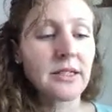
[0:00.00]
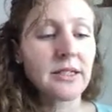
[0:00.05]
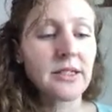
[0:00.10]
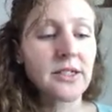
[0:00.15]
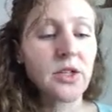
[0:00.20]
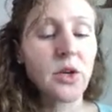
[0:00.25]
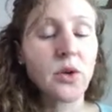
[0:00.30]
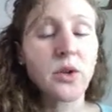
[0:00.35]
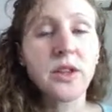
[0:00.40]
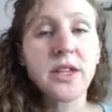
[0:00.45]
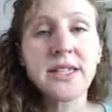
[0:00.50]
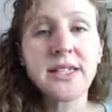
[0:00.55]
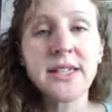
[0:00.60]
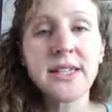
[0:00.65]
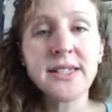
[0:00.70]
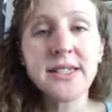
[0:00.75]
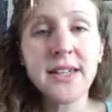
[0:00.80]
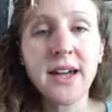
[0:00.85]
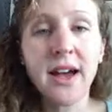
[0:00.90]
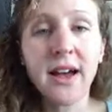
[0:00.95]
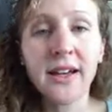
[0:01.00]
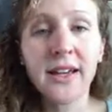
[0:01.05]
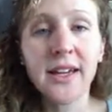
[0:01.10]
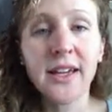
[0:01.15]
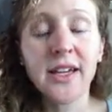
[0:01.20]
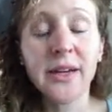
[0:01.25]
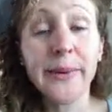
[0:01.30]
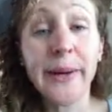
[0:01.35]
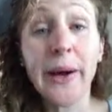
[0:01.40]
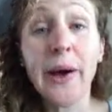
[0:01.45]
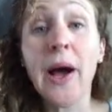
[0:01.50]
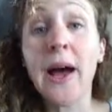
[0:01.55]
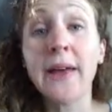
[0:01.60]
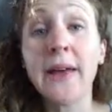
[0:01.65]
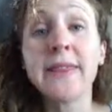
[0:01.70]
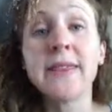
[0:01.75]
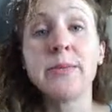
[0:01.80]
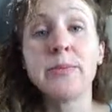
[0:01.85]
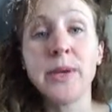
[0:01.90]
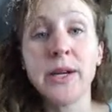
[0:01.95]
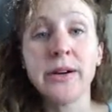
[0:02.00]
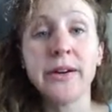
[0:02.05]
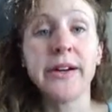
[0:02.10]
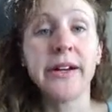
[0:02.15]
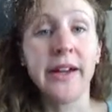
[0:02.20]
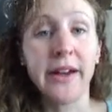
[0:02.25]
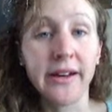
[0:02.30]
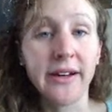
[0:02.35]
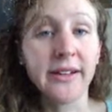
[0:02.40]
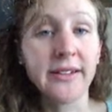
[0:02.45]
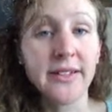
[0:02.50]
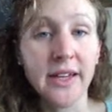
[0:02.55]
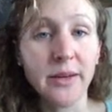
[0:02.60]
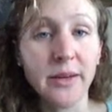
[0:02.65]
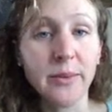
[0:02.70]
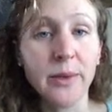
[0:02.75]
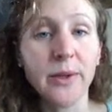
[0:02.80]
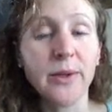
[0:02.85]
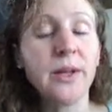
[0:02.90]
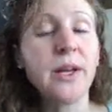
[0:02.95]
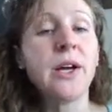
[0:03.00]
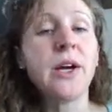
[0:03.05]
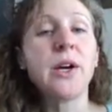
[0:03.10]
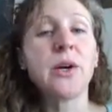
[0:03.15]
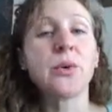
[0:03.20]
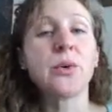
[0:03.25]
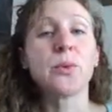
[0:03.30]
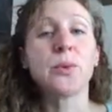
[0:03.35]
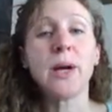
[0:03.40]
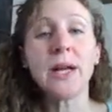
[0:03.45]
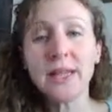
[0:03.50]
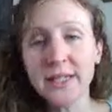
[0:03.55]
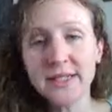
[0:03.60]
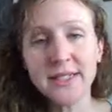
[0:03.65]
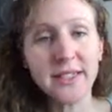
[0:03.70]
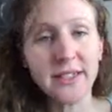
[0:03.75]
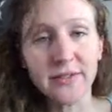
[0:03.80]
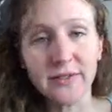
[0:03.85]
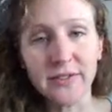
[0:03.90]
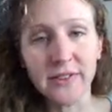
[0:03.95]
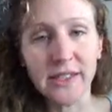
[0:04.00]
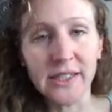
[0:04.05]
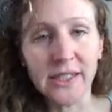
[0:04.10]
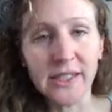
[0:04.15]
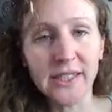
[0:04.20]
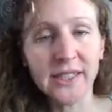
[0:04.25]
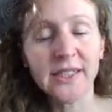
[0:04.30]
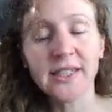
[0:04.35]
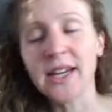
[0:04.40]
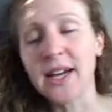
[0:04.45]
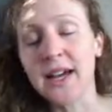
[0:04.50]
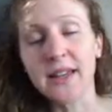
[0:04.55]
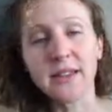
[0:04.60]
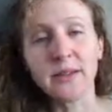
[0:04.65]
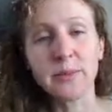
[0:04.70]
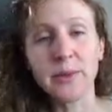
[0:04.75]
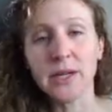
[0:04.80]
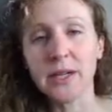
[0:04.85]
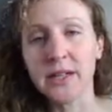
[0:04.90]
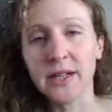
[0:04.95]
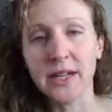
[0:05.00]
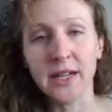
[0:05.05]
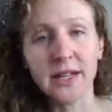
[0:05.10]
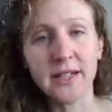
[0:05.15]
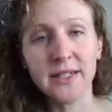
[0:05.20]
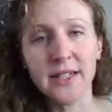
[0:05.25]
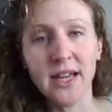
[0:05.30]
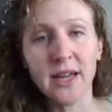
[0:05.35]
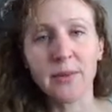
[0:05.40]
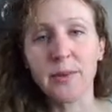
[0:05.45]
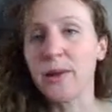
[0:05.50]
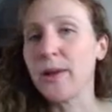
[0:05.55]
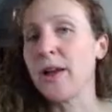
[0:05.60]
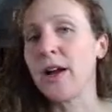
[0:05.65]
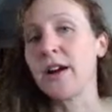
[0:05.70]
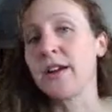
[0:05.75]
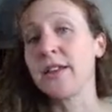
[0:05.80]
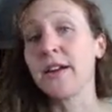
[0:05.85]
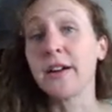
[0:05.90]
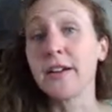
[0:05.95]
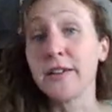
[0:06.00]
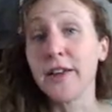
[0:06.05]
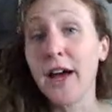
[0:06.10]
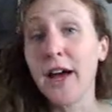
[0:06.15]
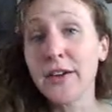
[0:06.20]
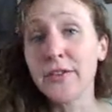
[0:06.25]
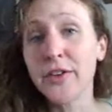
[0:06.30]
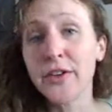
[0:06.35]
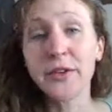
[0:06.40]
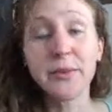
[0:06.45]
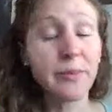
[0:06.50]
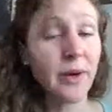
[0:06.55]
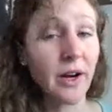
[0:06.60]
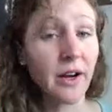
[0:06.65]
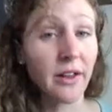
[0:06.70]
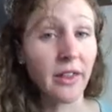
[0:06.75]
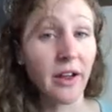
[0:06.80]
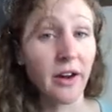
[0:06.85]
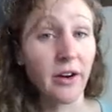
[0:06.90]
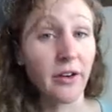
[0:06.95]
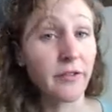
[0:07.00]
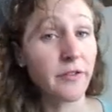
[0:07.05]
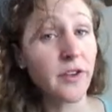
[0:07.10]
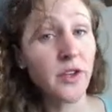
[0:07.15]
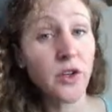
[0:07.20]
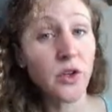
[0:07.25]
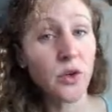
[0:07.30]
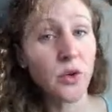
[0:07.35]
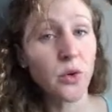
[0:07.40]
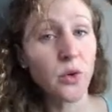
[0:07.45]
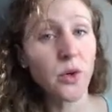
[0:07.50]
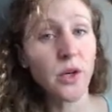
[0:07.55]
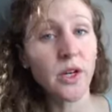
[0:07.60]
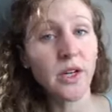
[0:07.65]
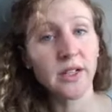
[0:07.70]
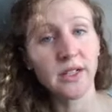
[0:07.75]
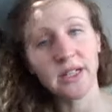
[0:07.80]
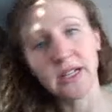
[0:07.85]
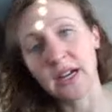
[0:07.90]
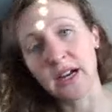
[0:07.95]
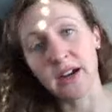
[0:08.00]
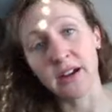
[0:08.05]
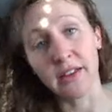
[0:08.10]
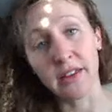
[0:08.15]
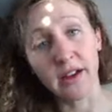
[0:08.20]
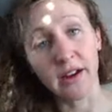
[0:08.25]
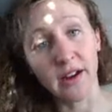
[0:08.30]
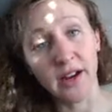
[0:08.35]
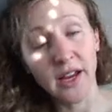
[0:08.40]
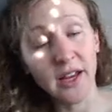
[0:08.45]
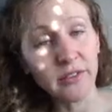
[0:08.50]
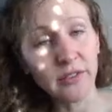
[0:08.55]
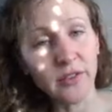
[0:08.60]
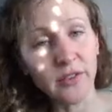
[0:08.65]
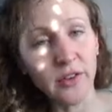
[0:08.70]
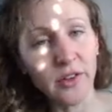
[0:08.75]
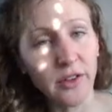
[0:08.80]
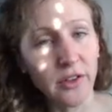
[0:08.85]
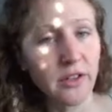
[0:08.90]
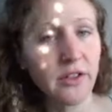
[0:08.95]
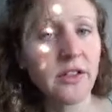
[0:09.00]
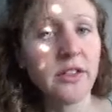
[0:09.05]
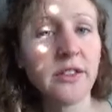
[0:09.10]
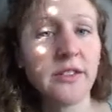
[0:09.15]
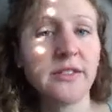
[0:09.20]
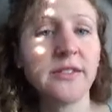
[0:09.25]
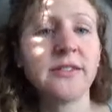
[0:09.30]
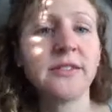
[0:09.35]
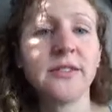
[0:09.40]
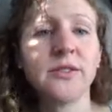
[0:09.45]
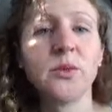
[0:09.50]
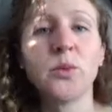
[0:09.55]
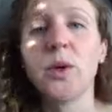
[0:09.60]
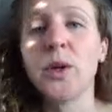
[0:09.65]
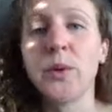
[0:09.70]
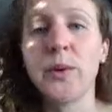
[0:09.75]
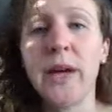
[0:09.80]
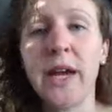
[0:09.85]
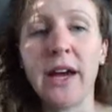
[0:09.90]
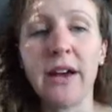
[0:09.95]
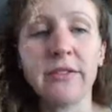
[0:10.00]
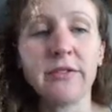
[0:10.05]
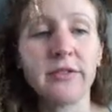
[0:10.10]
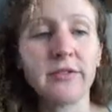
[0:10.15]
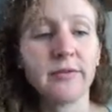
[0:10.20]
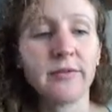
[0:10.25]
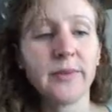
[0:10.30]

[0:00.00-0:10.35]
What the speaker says: So this is talking about on the periodic table. Relatively on the periodic table, are there a lot of them? Are there a few? Are there a handful? What do we have?